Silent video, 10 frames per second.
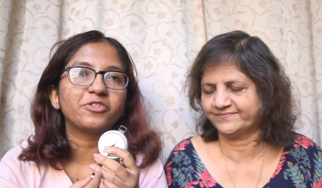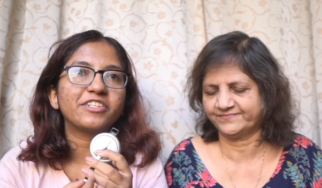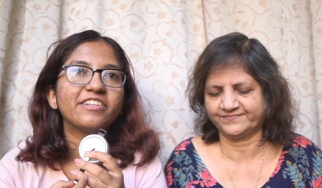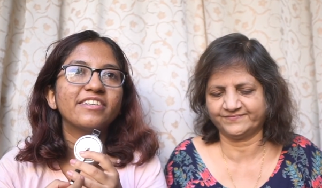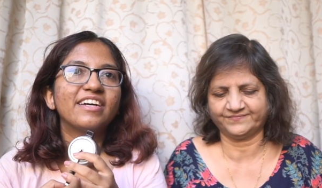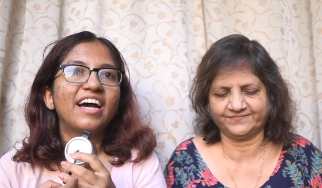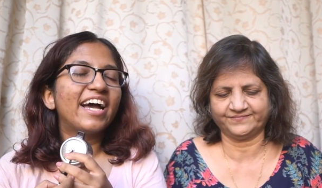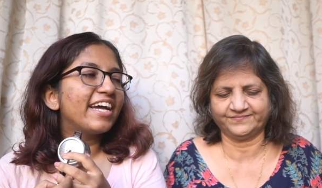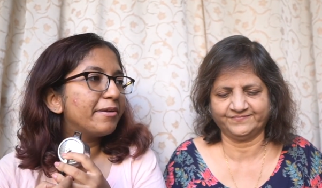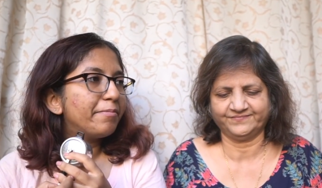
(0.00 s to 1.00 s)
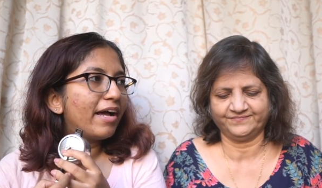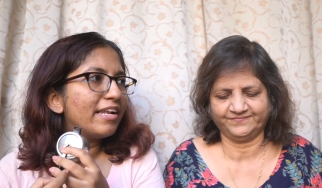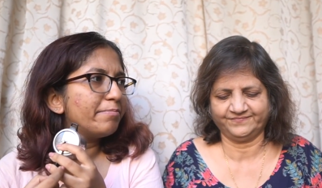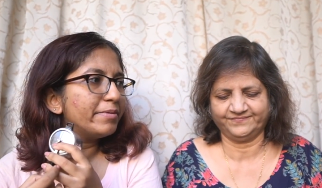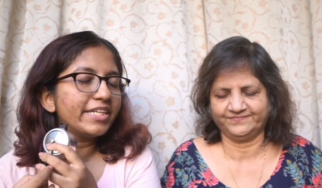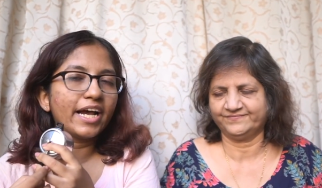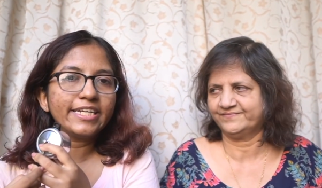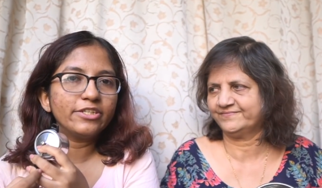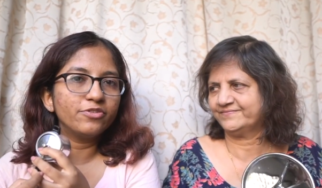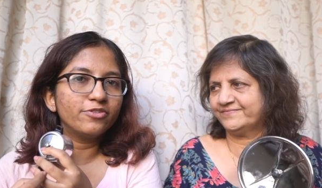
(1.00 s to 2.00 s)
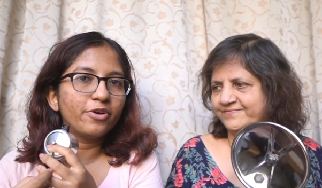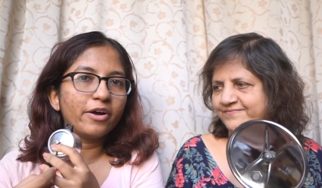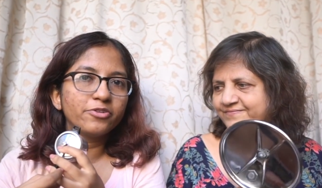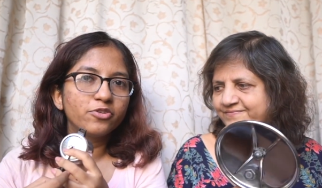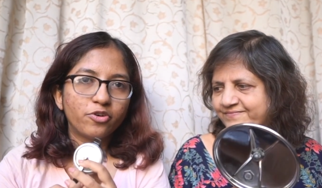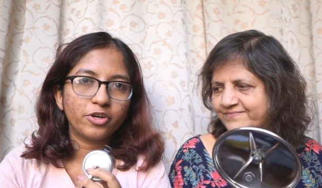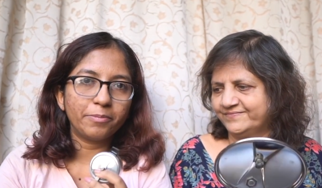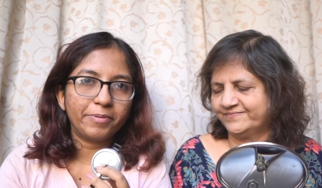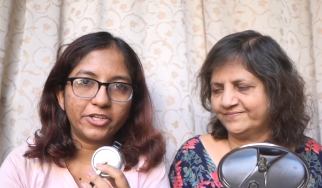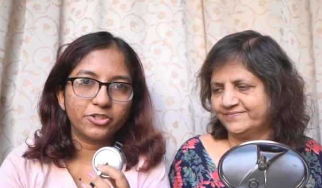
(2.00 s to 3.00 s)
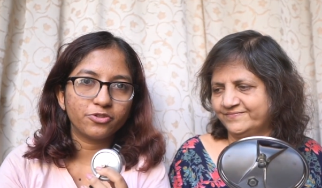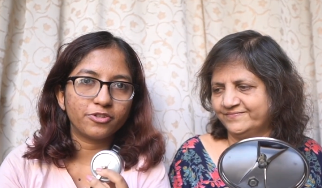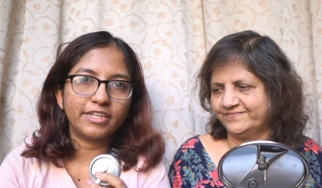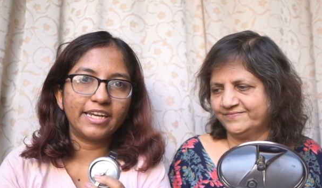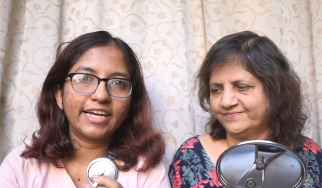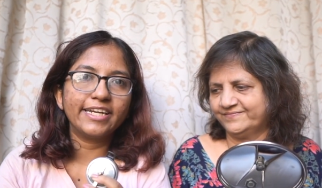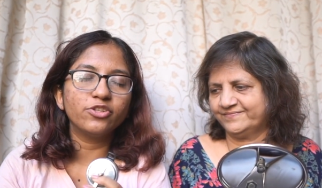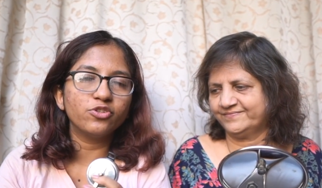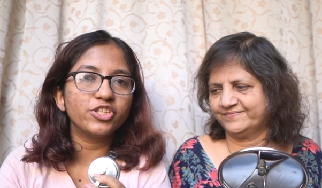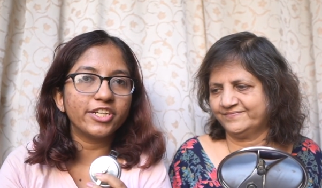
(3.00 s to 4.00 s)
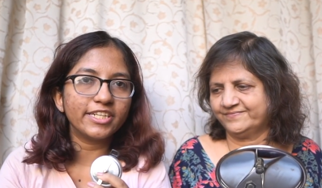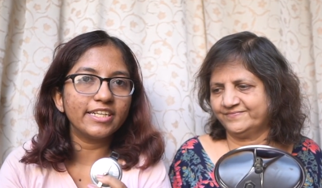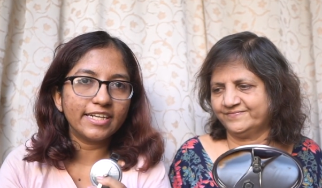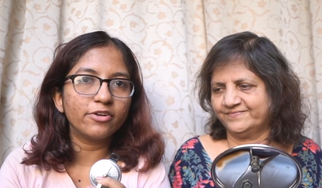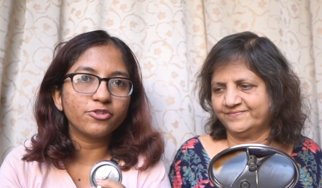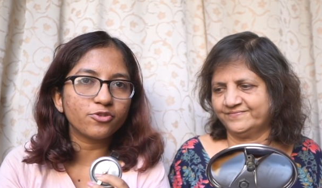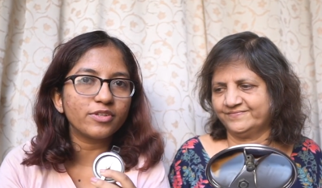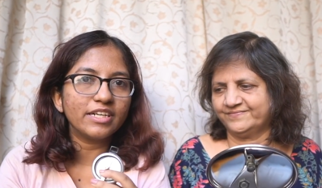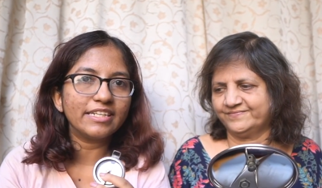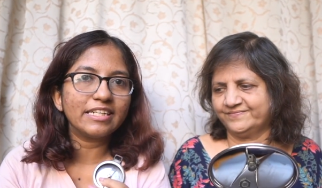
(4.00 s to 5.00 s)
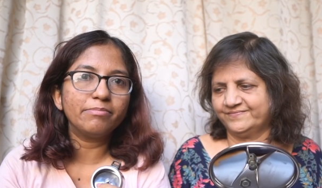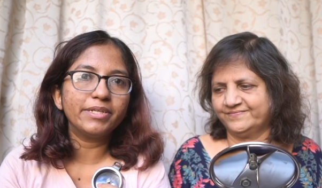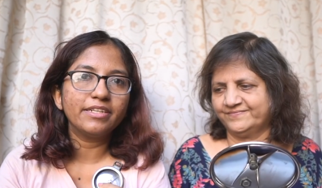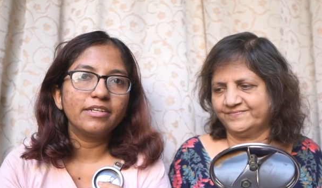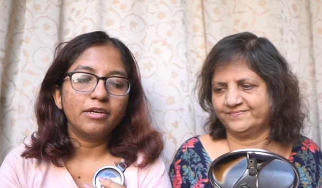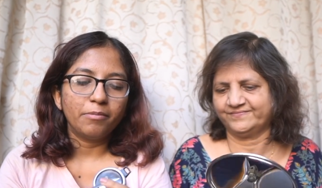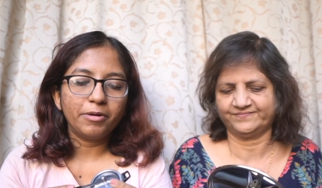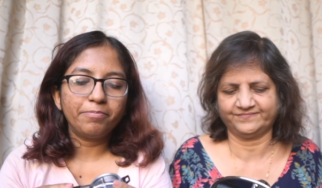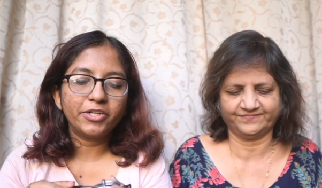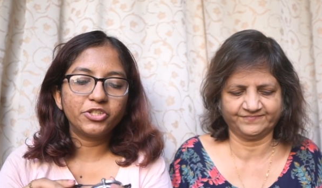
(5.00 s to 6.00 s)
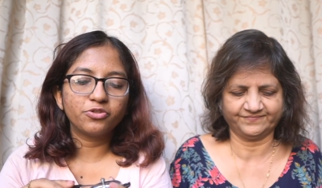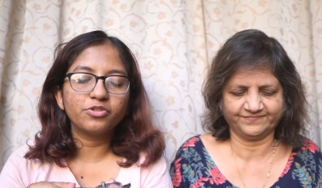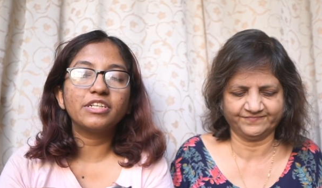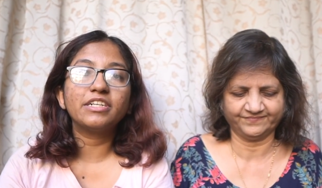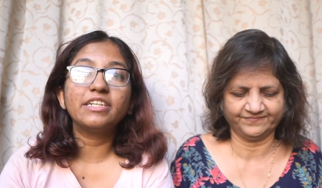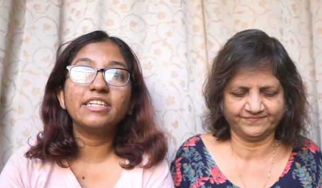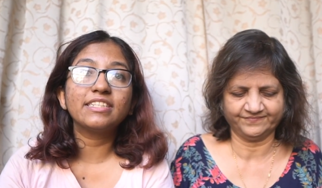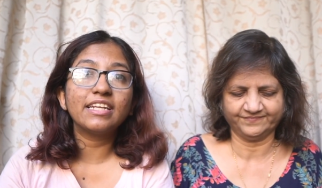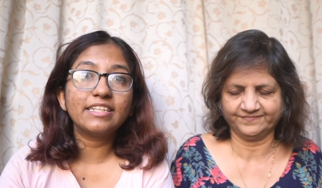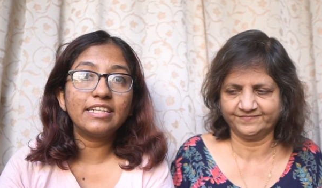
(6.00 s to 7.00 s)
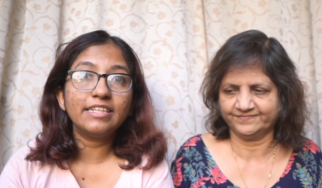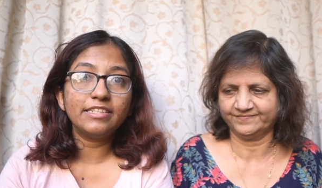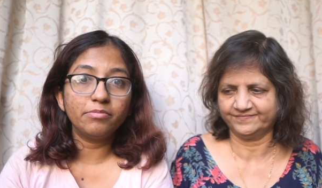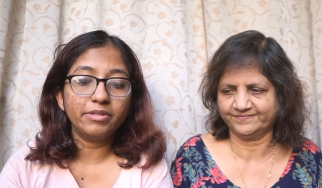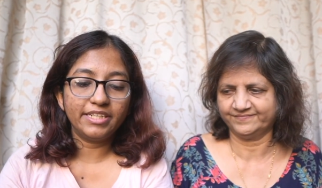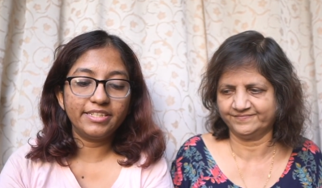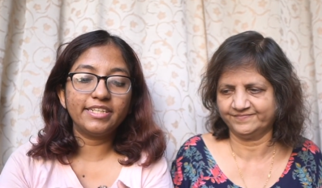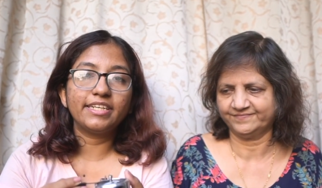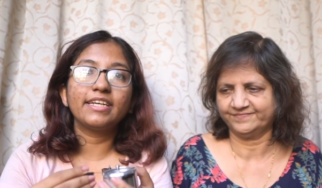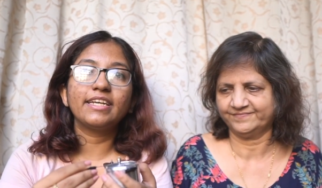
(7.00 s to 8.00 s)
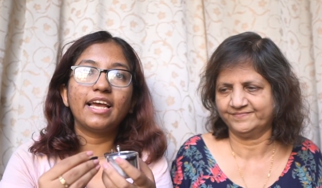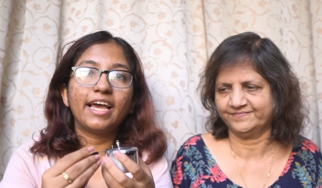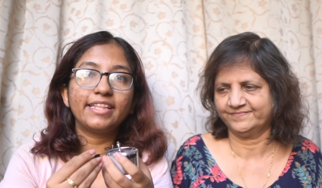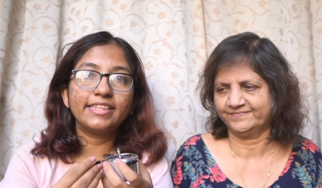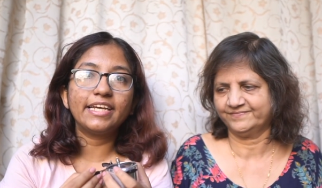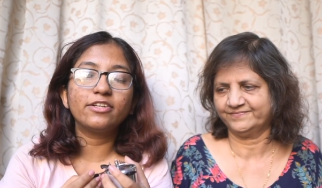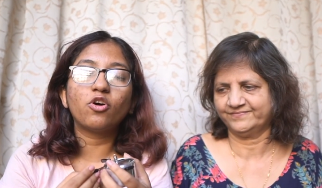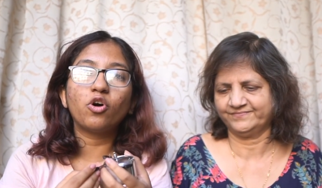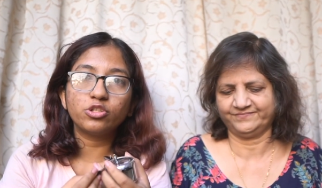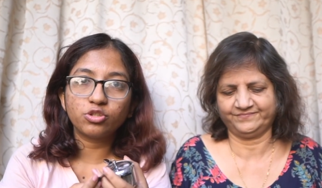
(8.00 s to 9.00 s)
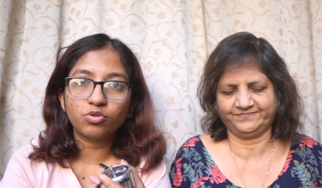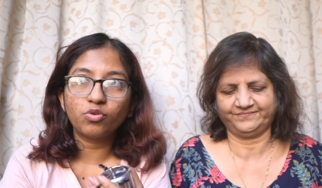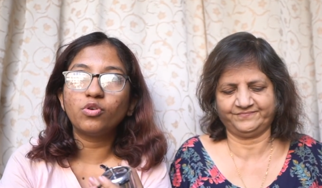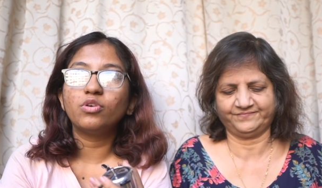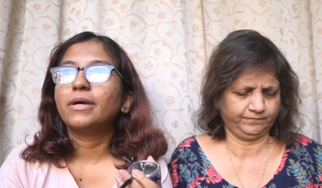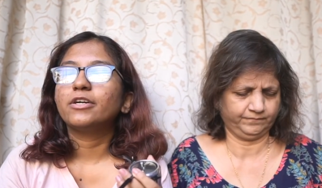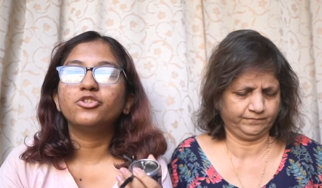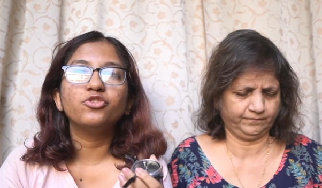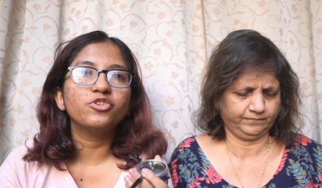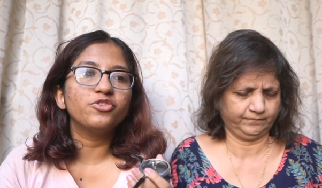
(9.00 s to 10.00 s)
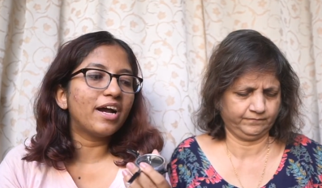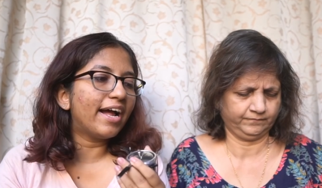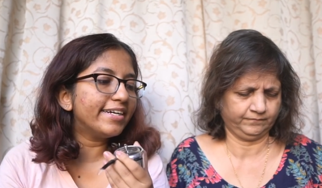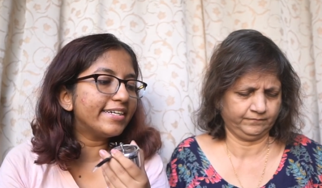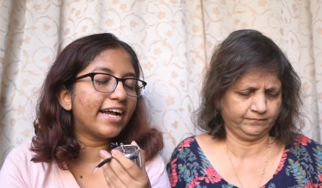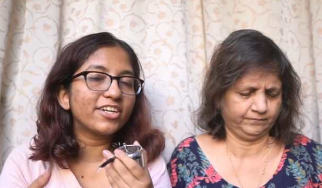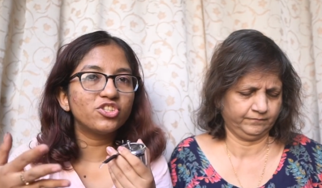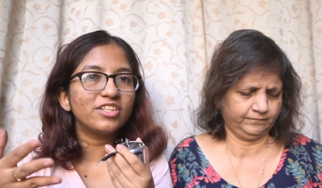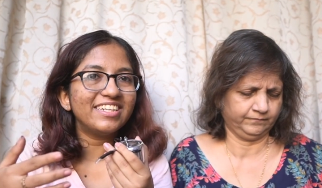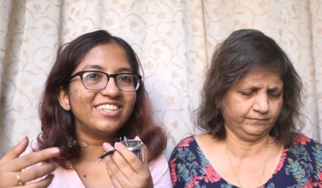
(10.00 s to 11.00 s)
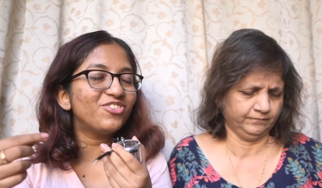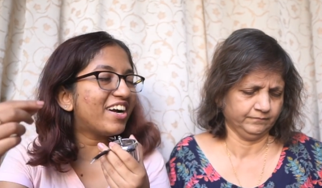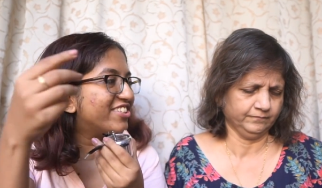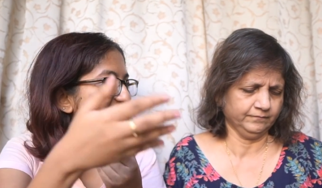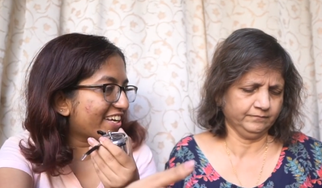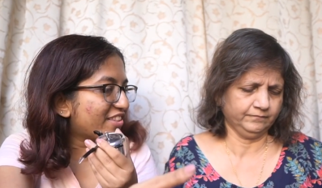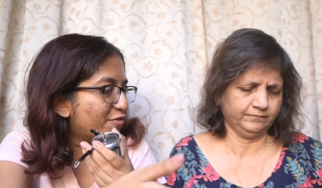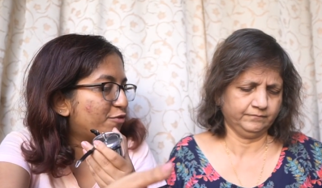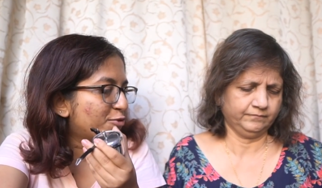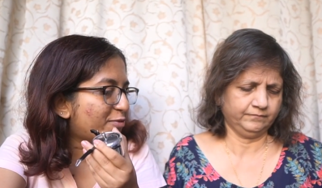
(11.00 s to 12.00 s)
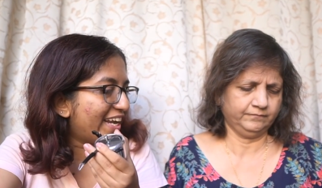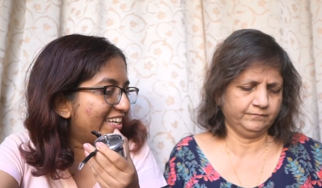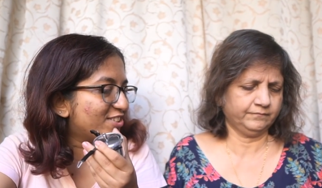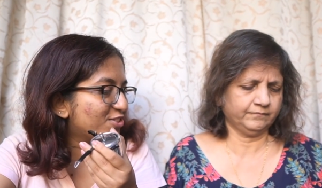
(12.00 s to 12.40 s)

Speaker 1: cooker. I, I'll admit I don't know how to cook on a pressure cooker. Like I know generally how to cook a little bit, but pressure cooker is a little intimidating and then also you know you can't actually you can't check the food while it's